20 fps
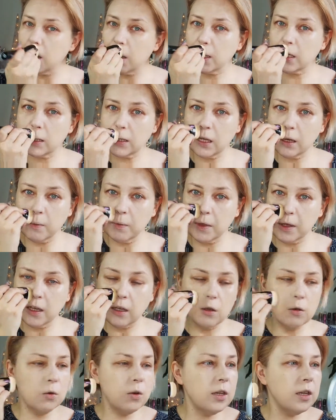something
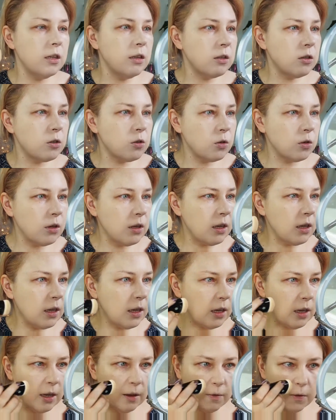you need to
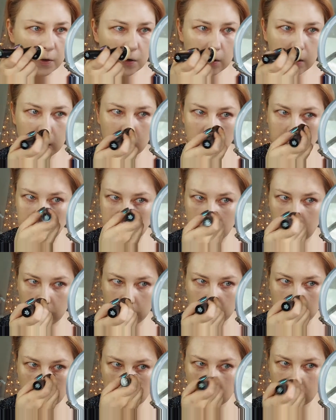give a little bit
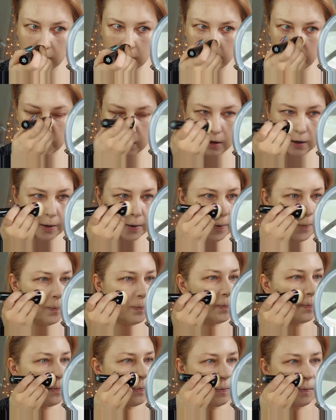of time.
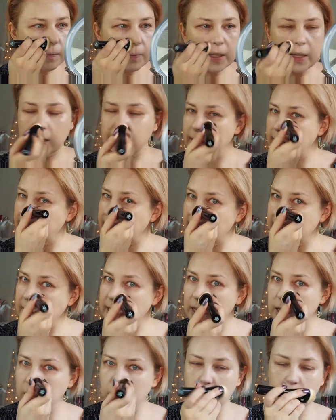Yes, as
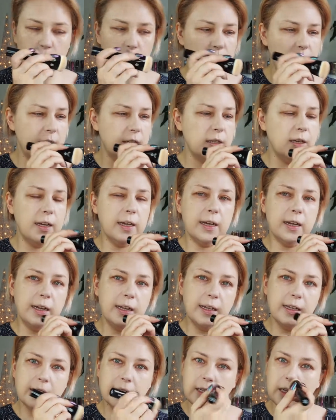I do this, I can
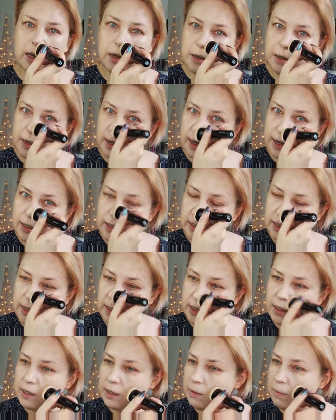easily
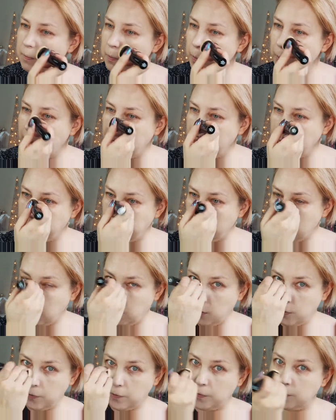accidentally wipe
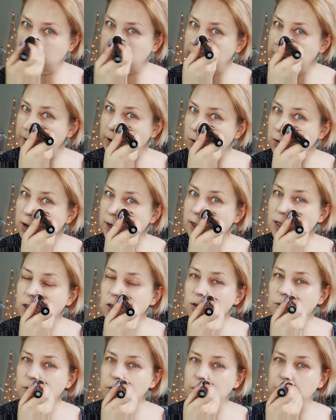off the
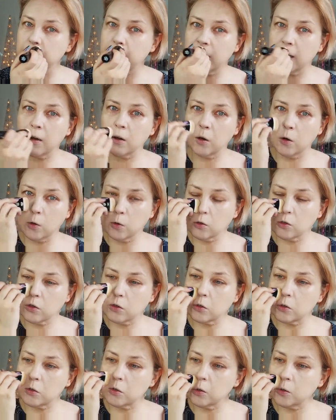foundation from my nose,
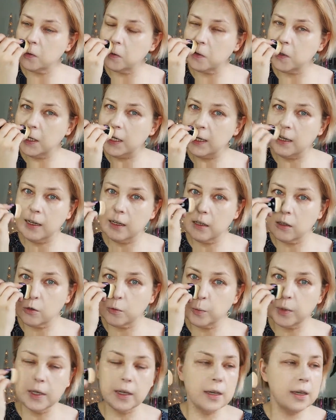so you really need to
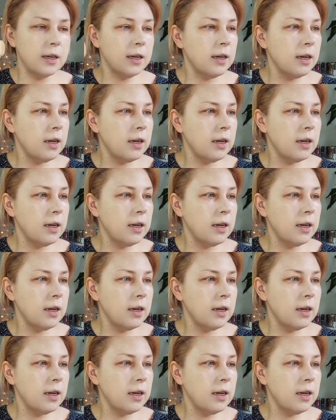be